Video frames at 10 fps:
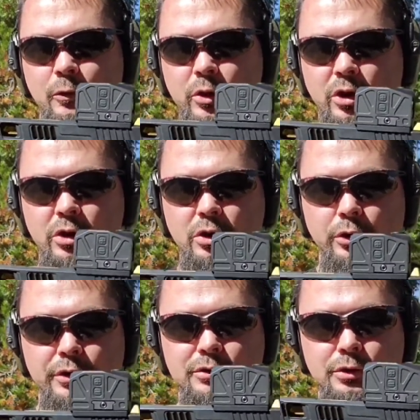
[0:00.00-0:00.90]
we are
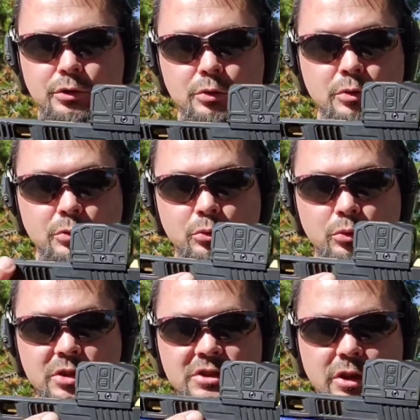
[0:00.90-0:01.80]
going to
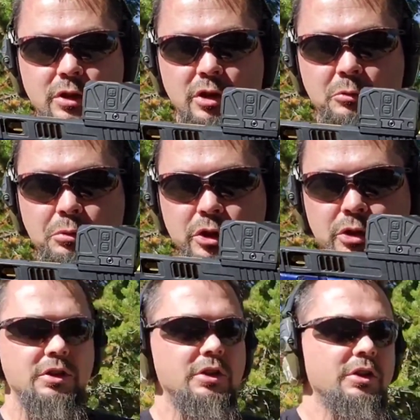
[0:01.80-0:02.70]
re-Cerakote it blue.